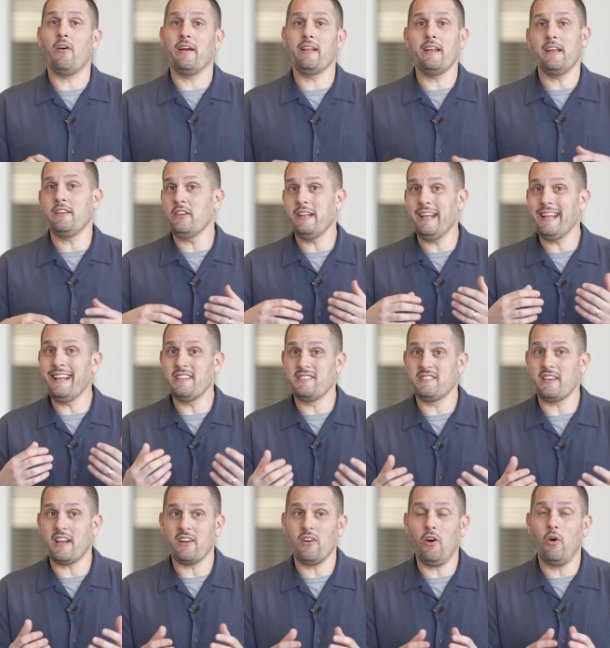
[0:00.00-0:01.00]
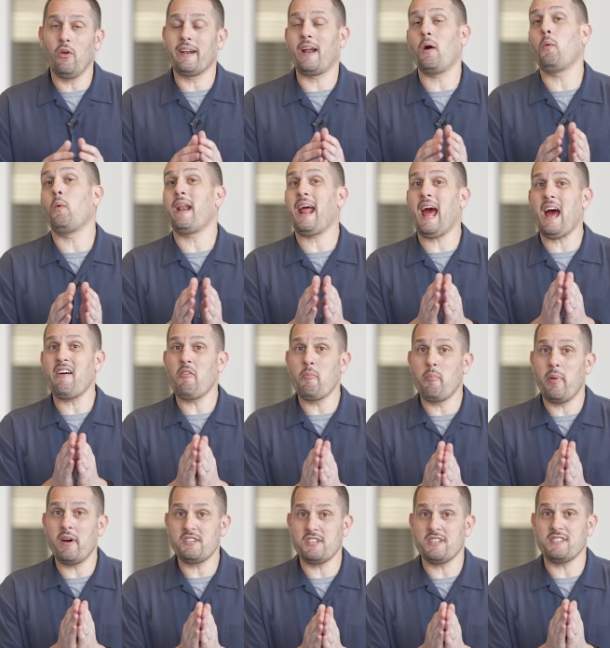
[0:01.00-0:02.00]
And you need to set a goal, and I want to have a
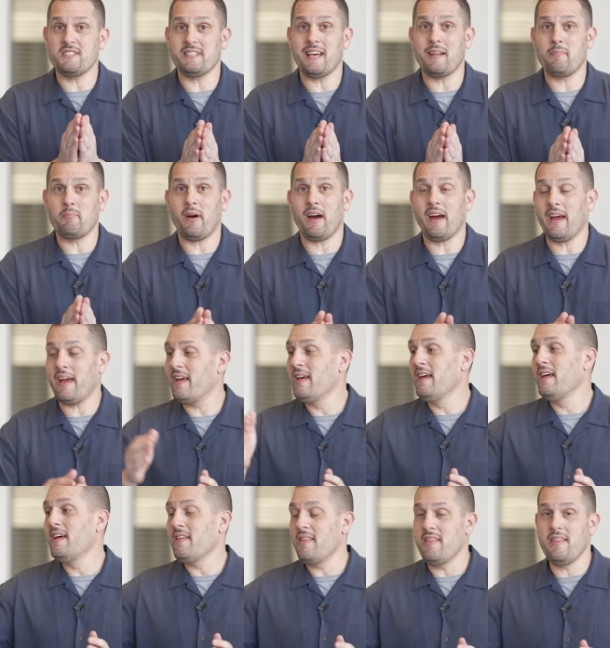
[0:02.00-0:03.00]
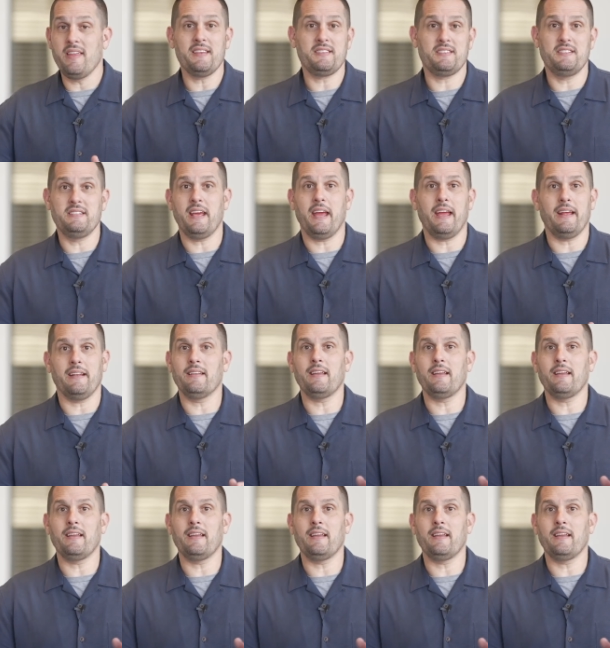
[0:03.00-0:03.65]
budget set by this date.